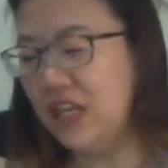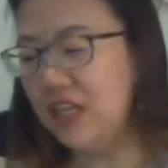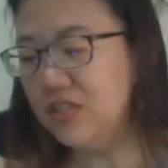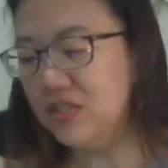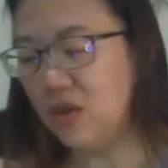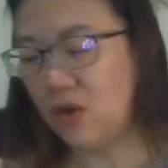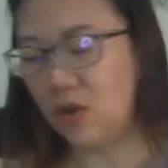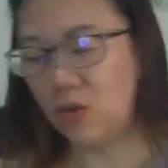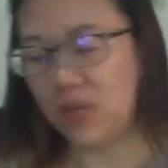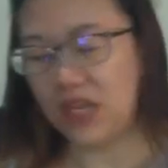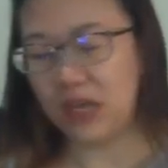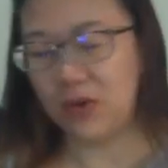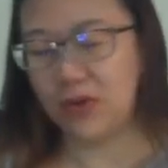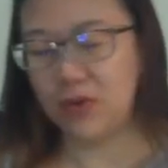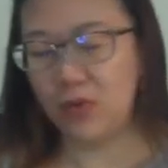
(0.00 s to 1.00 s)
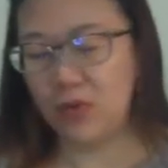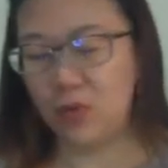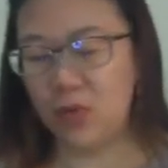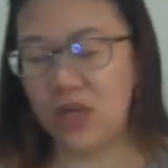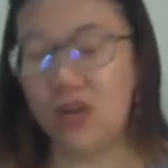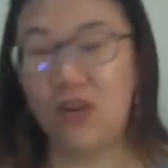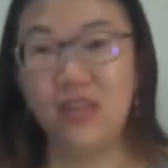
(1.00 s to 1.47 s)
So we are going to
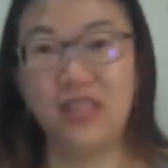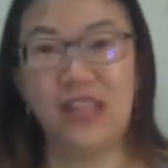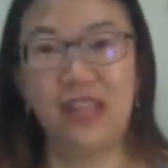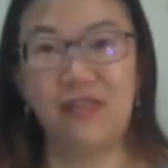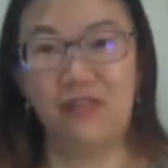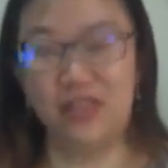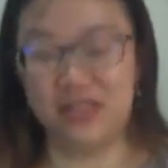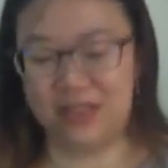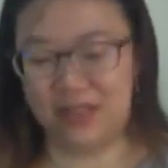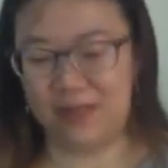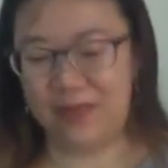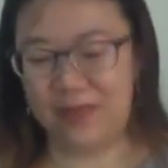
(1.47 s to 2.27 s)
work on that first.